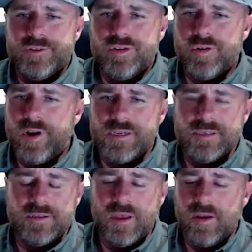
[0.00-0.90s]

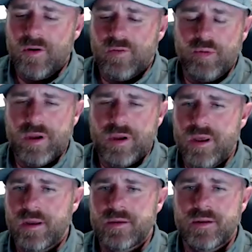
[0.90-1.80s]
tricks, layover, play
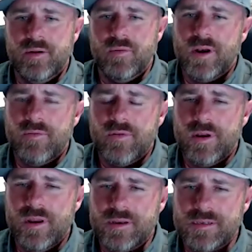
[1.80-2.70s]
dead, whatever
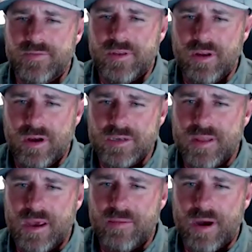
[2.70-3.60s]
it is, if the dog's
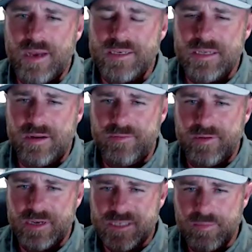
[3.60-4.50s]
in that mindset of
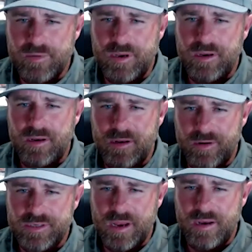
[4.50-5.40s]
accepting and
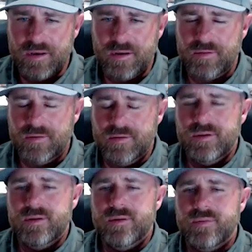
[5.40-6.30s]
understanding,
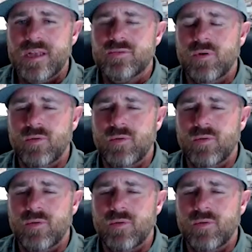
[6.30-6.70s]
that's